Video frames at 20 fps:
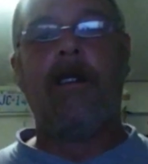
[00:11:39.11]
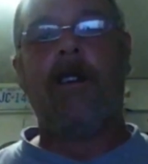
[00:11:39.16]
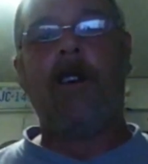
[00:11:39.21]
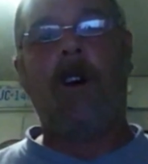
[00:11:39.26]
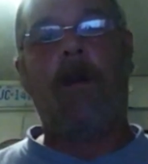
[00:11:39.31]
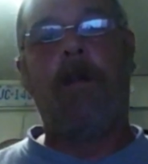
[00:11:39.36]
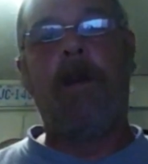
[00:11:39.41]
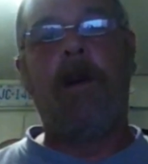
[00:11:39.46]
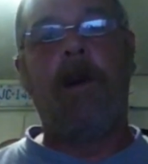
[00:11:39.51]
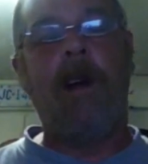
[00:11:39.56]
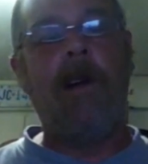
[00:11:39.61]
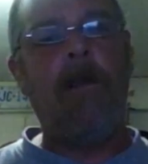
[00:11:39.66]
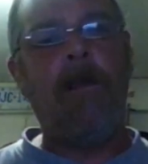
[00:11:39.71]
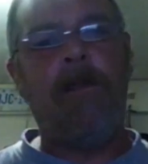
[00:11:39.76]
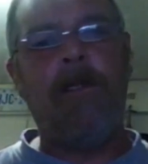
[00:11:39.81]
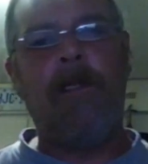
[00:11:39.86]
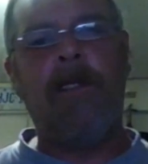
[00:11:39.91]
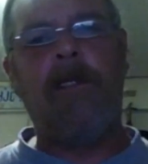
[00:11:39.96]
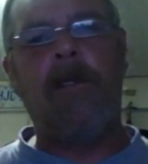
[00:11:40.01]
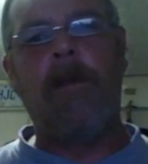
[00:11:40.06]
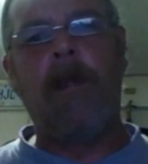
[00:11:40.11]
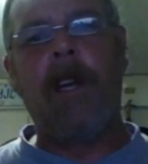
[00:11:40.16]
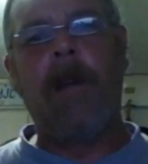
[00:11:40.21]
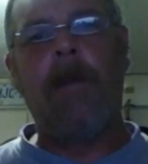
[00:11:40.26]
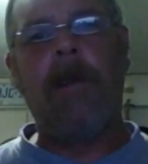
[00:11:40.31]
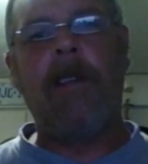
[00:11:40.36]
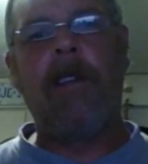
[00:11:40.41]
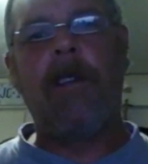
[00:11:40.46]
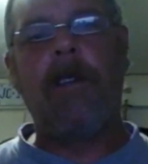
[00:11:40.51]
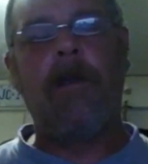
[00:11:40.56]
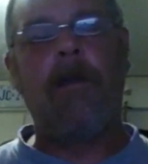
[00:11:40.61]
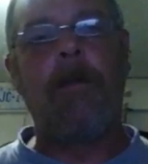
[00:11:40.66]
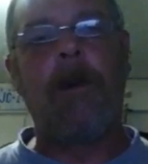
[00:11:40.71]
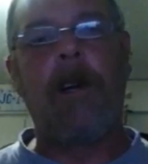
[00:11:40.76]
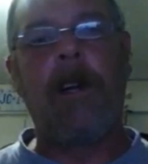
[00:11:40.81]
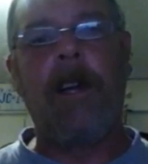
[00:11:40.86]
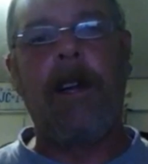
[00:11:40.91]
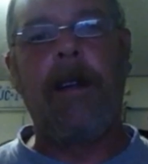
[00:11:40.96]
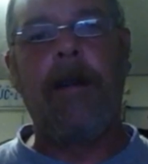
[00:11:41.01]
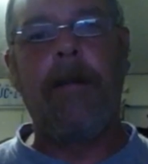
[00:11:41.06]
hope it were helpful to maybe to
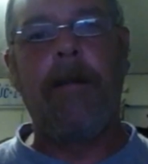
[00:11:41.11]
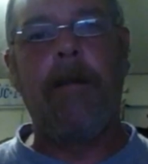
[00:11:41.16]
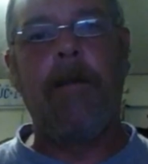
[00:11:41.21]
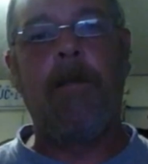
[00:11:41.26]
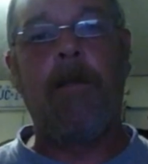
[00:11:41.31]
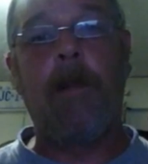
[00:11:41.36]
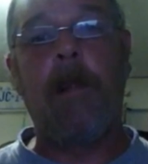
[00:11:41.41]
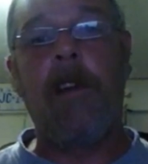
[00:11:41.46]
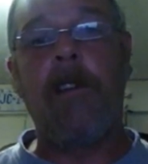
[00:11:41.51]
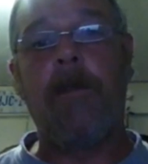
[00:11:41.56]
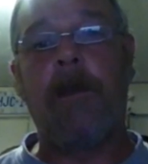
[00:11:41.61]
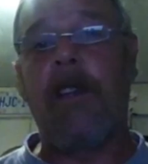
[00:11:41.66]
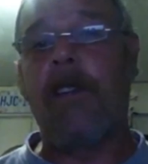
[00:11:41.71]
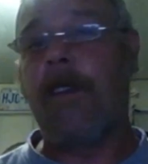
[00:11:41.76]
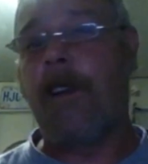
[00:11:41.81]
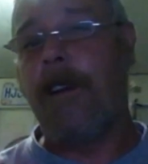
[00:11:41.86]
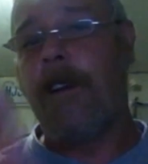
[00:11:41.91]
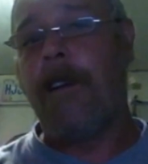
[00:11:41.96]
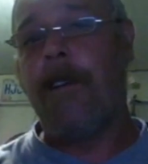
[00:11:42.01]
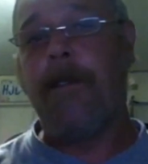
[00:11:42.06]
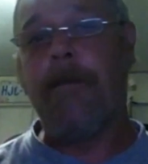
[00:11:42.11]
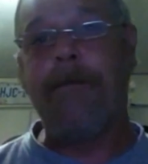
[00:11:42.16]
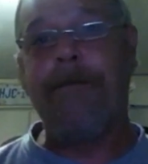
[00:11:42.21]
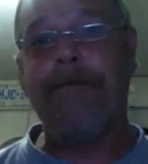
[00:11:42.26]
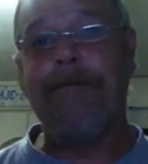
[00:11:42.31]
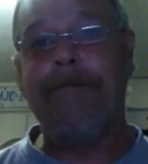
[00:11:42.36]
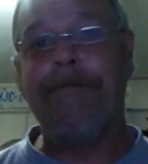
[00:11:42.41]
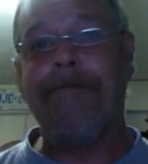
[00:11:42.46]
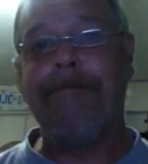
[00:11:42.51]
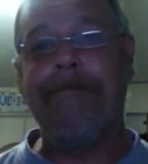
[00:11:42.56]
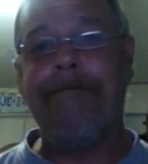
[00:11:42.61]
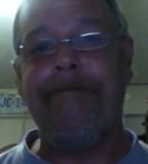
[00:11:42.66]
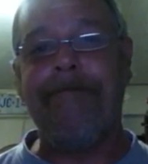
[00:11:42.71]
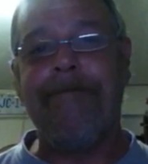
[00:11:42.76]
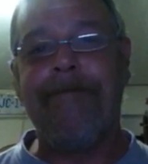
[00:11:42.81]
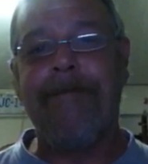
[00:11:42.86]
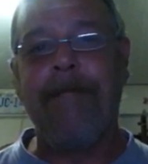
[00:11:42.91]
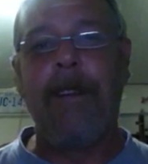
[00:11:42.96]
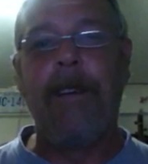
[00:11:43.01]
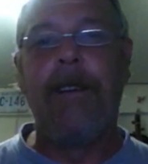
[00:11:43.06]
somebody who plays the guitar.
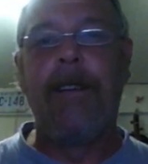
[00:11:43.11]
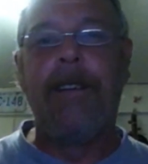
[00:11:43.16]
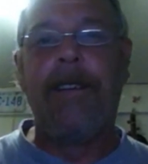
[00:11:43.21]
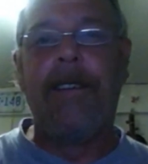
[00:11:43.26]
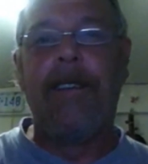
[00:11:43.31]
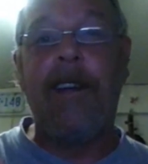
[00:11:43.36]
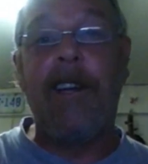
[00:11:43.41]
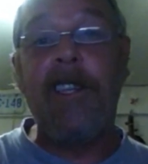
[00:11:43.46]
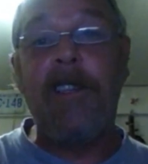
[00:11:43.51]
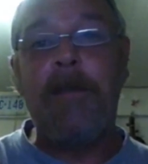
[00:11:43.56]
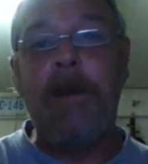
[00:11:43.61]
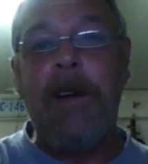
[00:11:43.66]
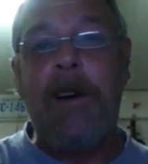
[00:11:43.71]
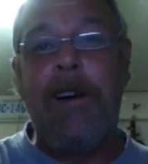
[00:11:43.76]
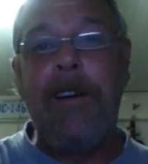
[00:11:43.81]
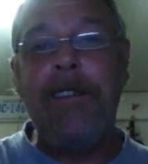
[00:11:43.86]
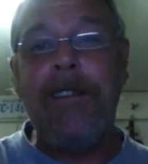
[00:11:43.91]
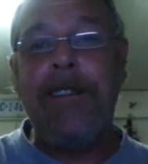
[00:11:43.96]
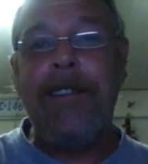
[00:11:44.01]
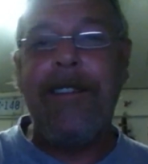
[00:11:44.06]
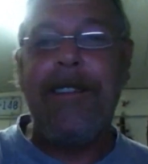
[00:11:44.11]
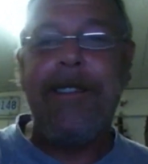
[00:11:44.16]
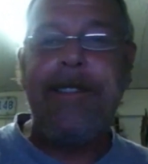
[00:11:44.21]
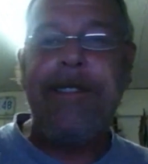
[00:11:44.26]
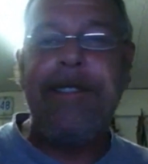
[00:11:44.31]
Nice to be nice.